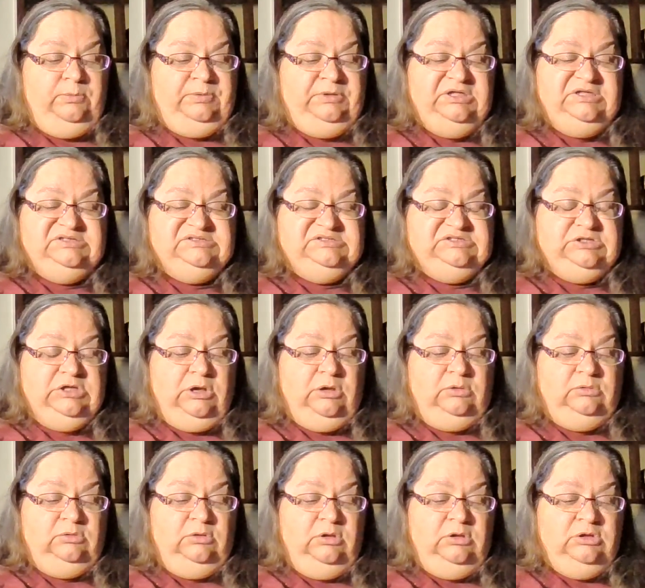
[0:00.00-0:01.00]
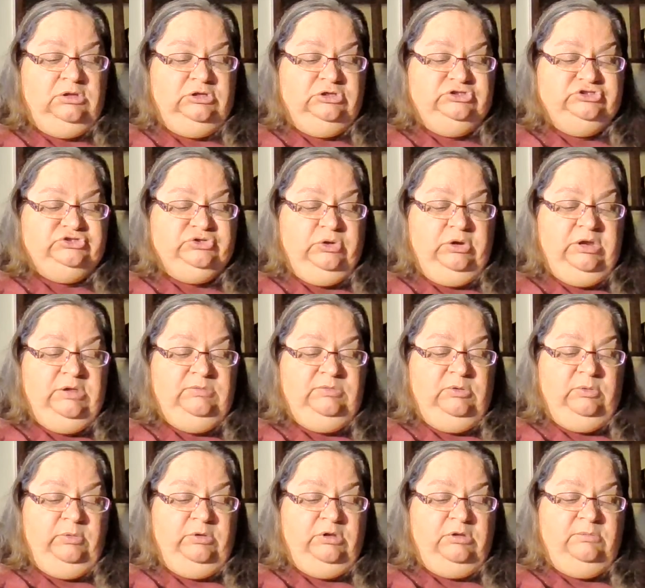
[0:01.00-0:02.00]
please don't," screamed the
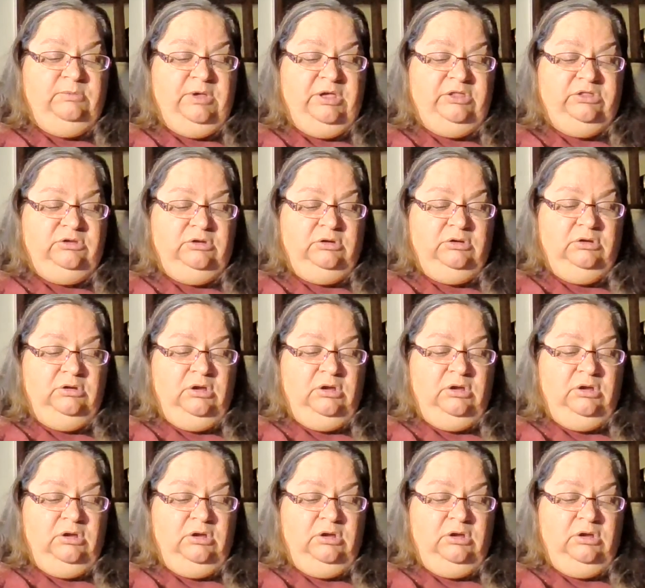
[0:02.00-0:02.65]
real mother.